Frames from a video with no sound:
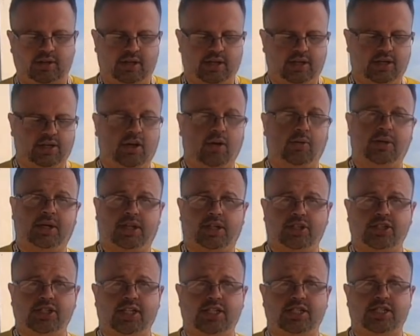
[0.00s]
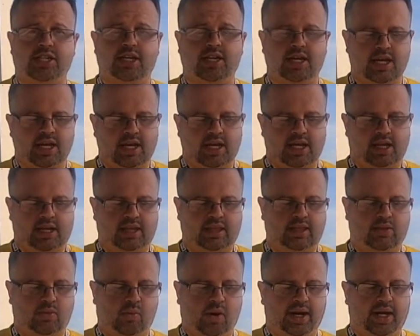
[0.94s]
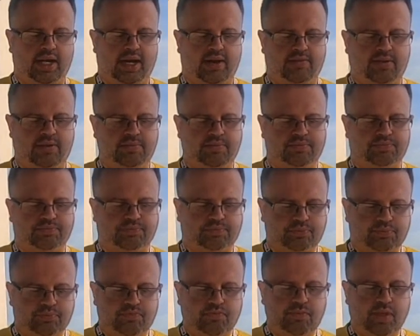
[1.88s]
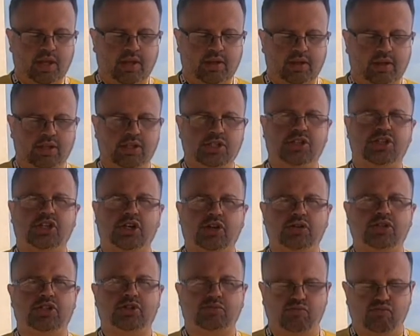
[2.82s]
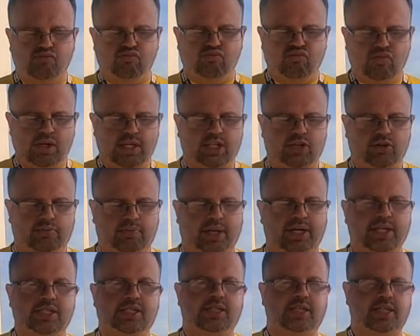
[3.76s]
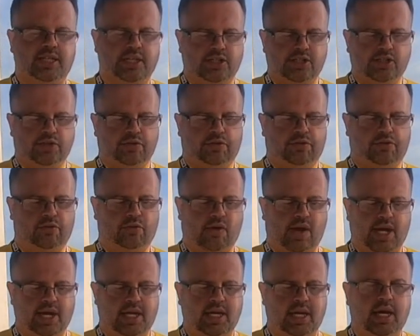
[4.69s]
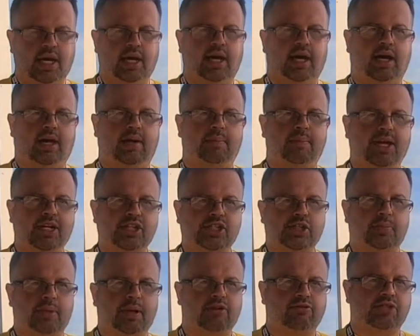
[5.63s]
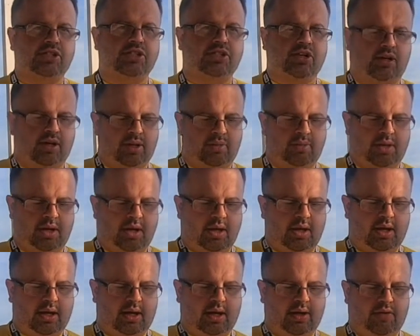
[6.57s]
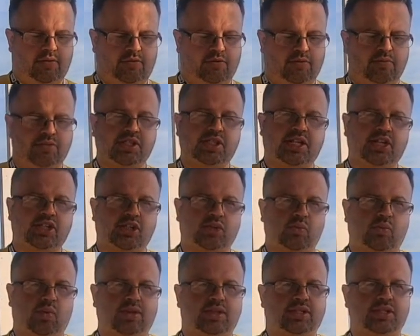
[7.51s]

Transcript: Comcart chassis in the 111. Showed some really good pace in the initial foray, managed to better his time from session 1 to